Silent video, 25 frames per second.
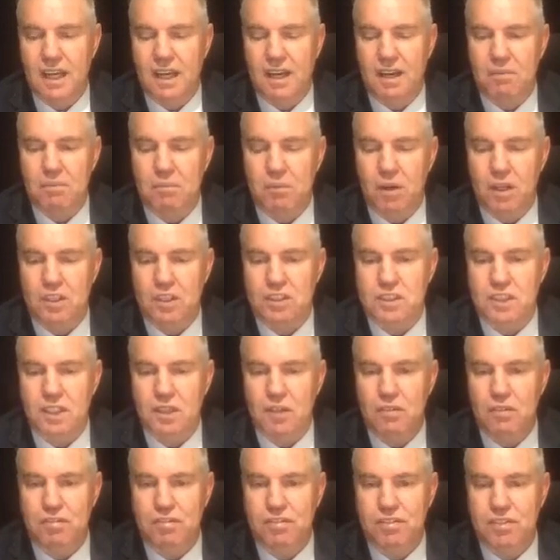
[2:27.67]

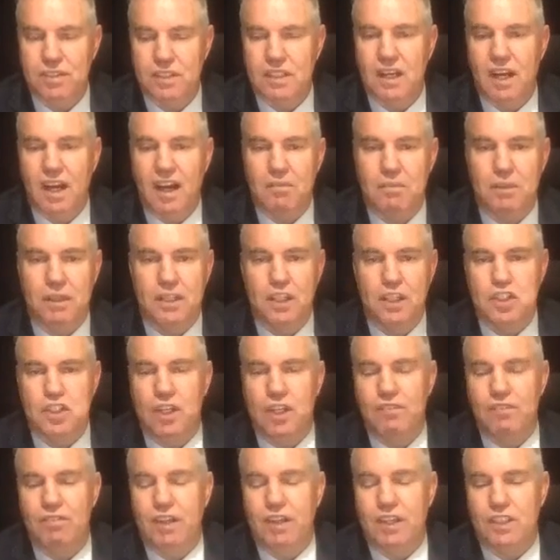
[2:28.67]
Myself, I've been the
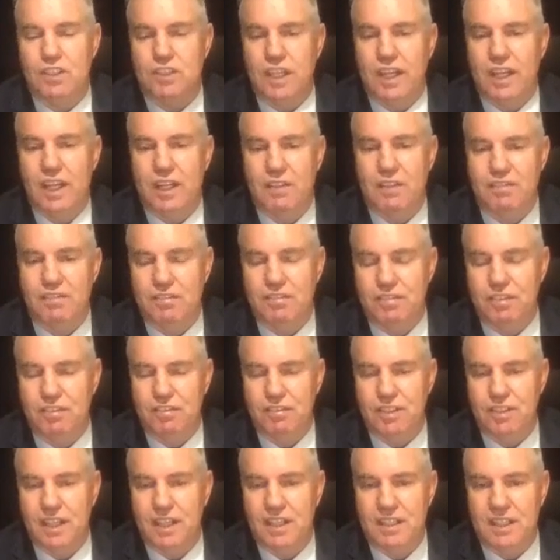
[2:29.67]
chief executive for
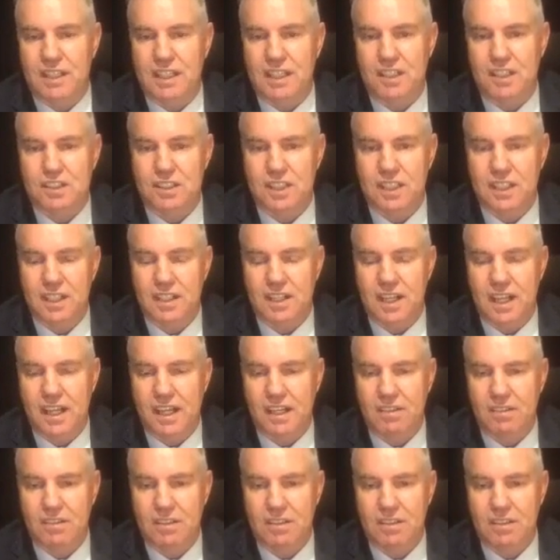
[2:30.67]
15 years here
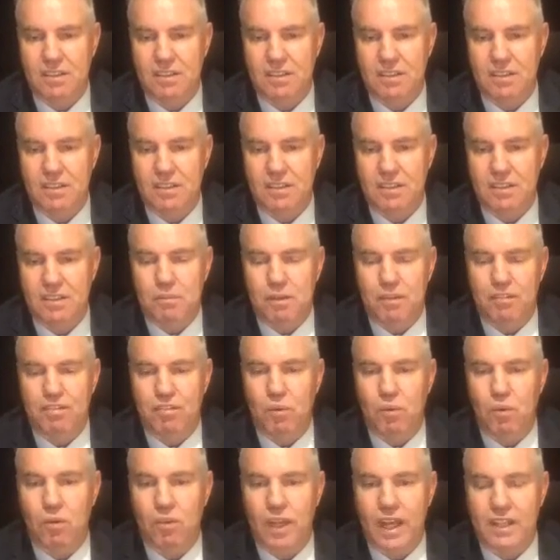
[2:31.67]
now.
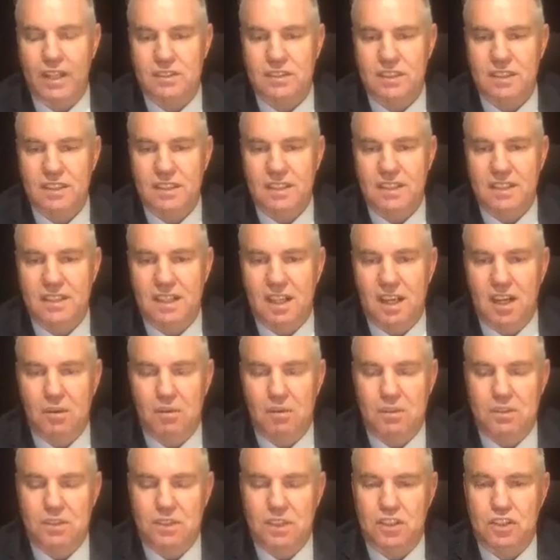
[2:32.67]
Before that, I
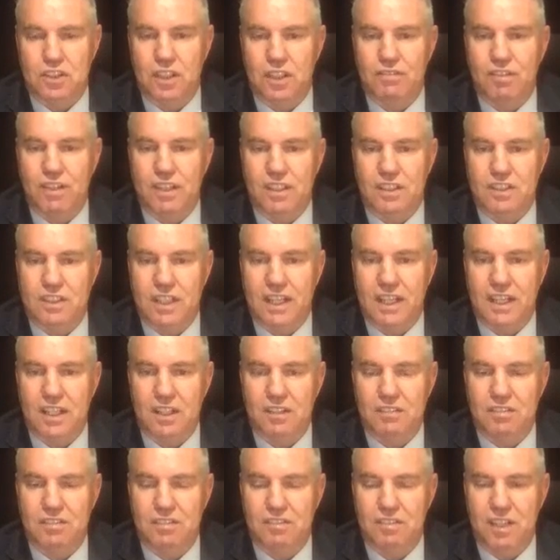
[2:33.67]
was a chief
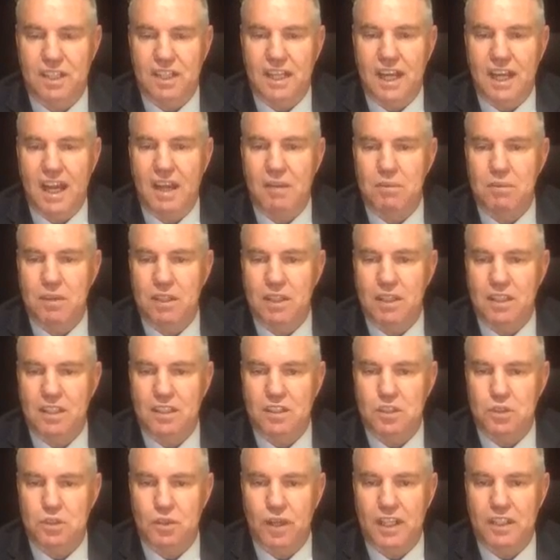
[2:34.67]
executive of a gaming and
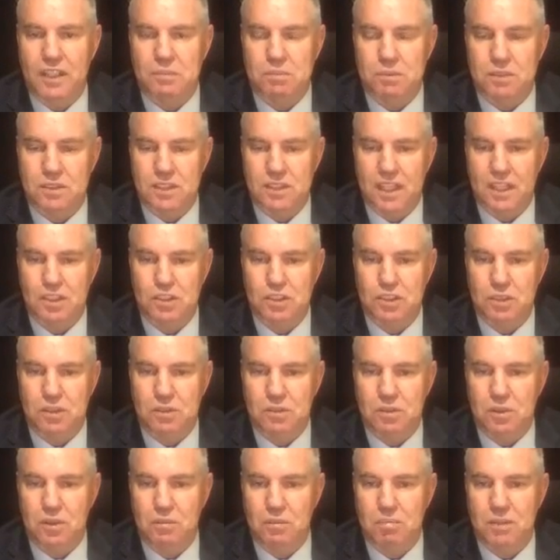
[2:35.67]
transportation
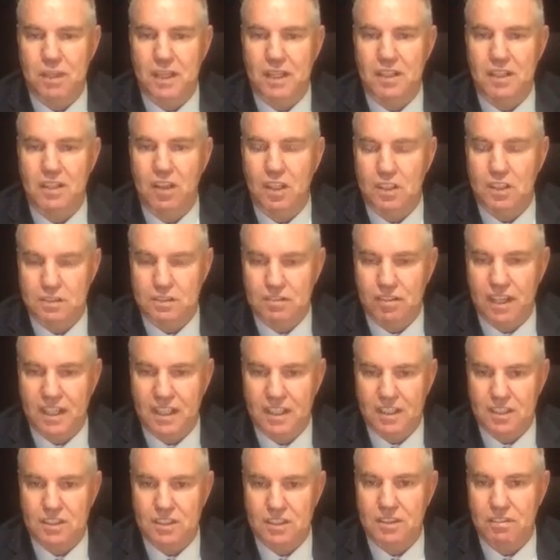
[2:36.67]
group in Las
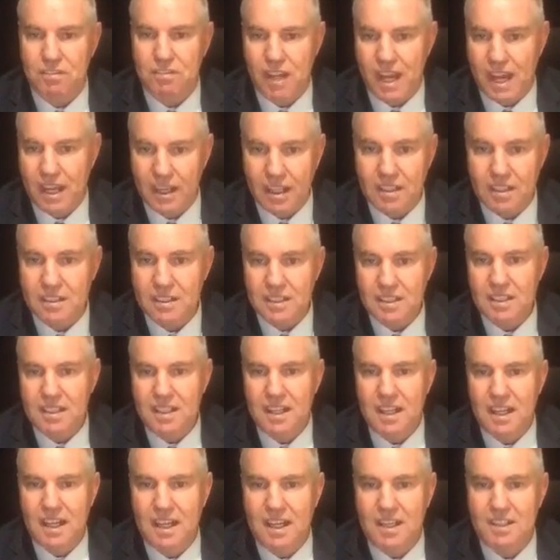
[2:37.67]
Vegas, Nevada.
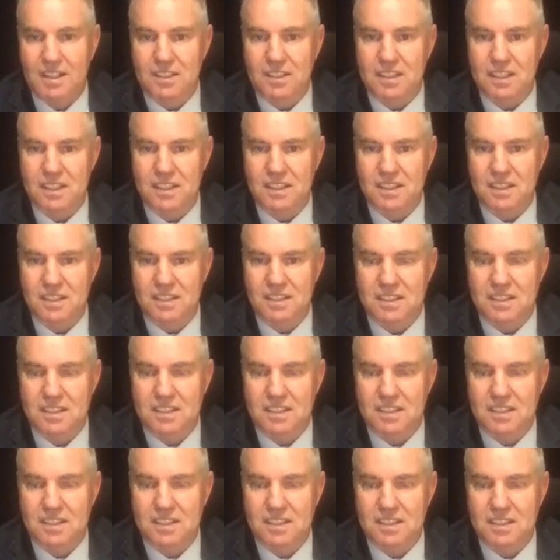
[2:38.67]
And
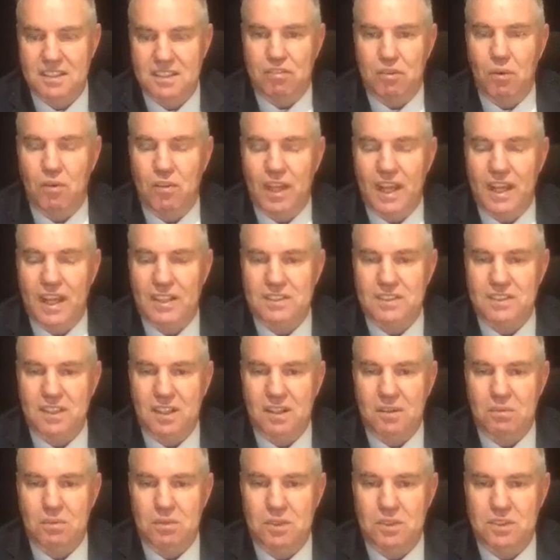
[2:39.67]
before that, I
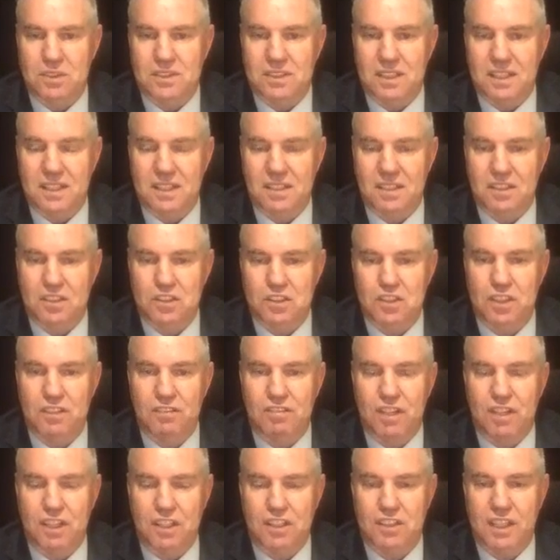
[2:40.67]
was the chief
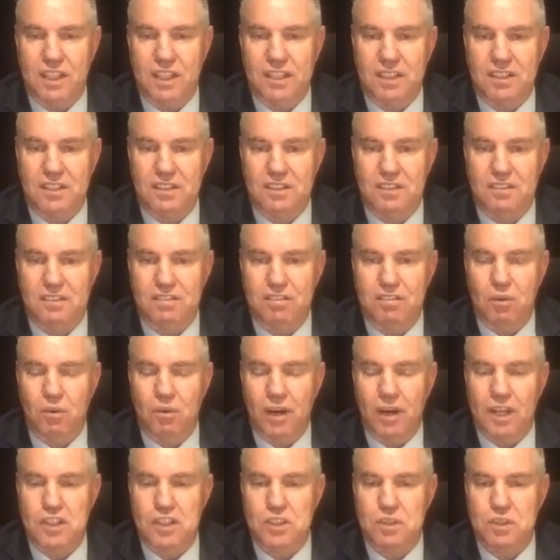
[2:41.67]
executive for
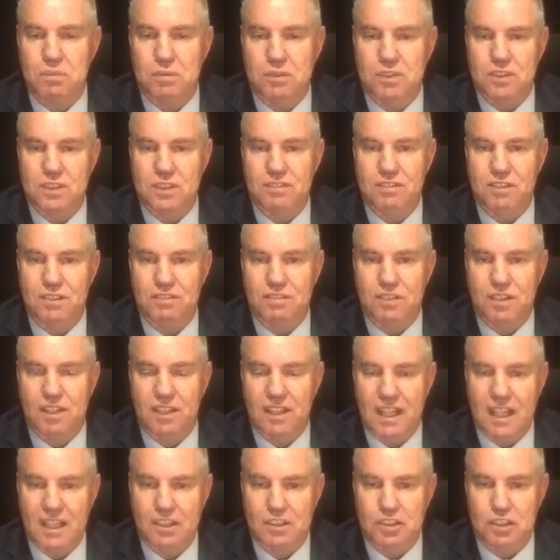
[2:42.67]
Asia Pacific for the
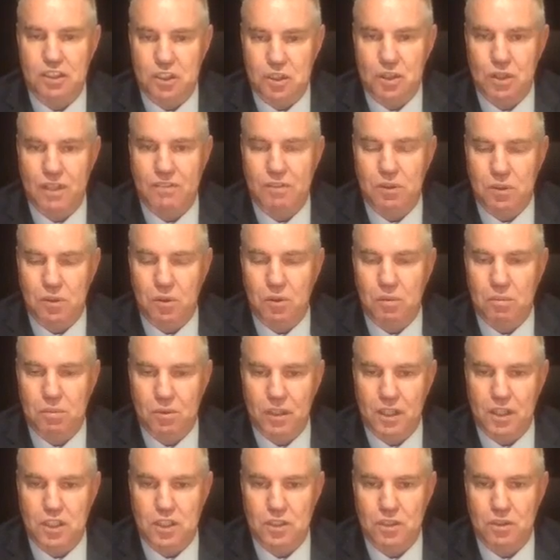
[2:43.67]
largest travel
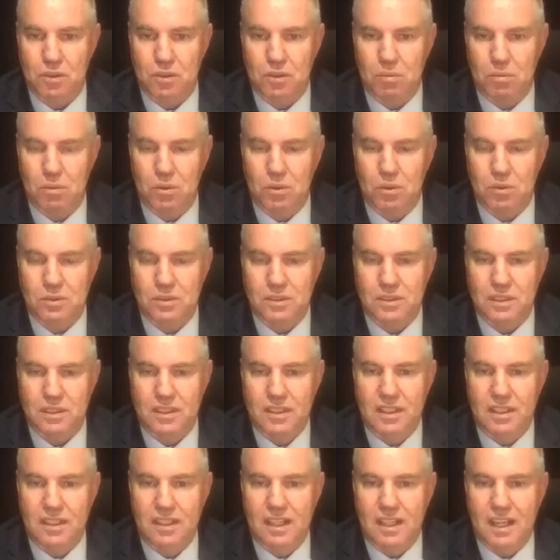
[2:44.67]
corporation in the world.
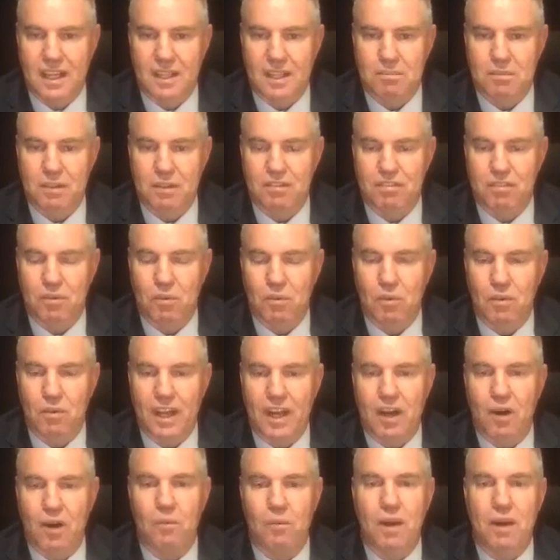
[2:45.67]
And before that, I
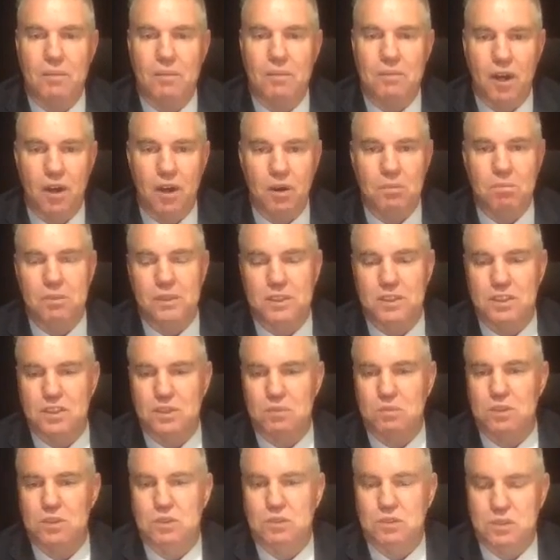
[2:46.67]
ran my own business,
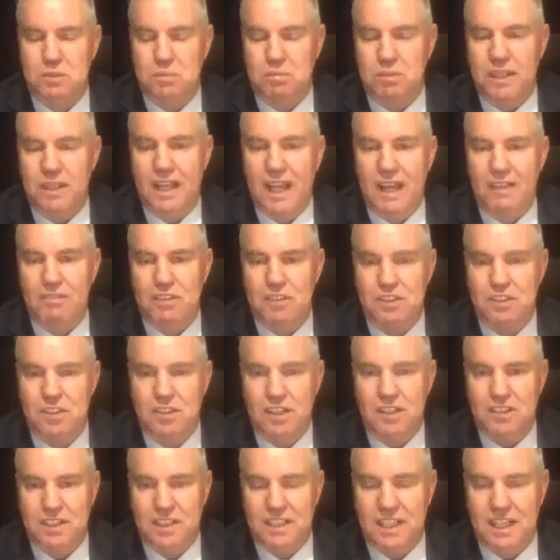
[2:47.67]
which was a big
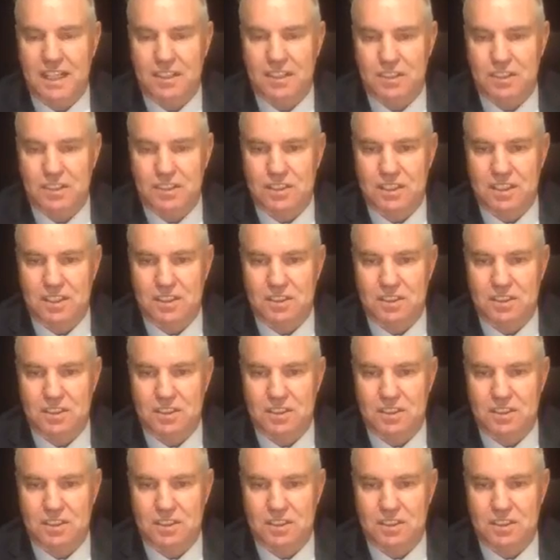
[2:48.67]
advertising agency.